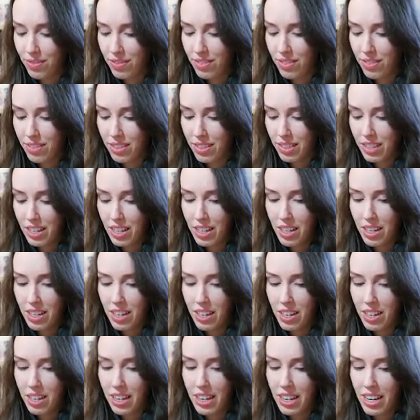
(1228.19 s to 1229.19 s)

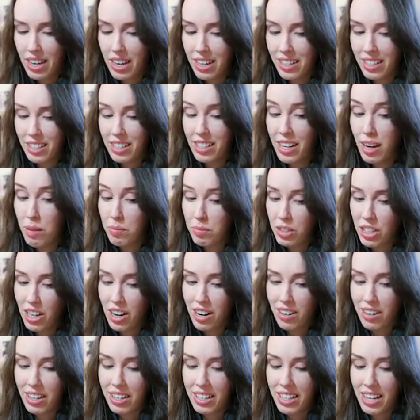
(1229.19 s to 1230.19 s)
And a
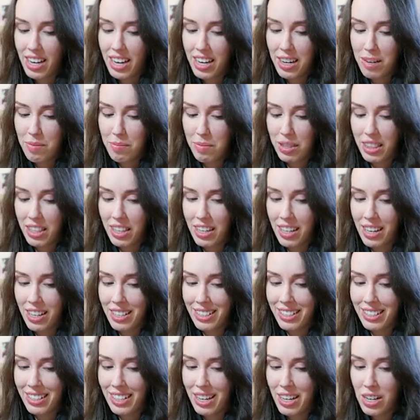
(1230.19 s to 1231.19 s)
Yamcha again, but the
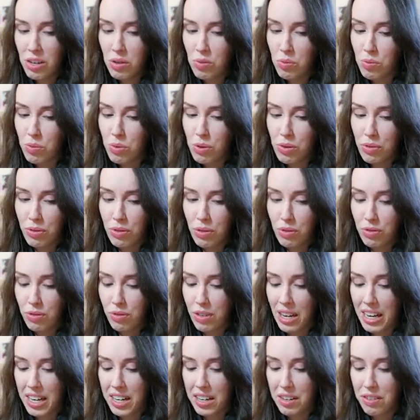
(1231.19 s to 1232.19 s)
SR Wolf
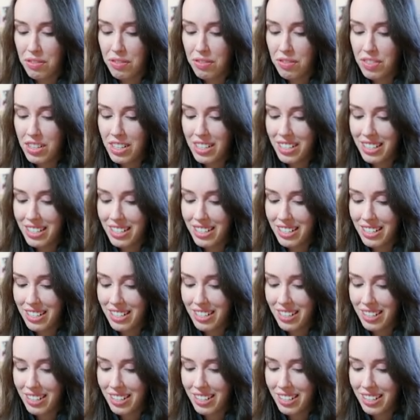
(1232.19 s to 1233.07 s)
Fang Fist.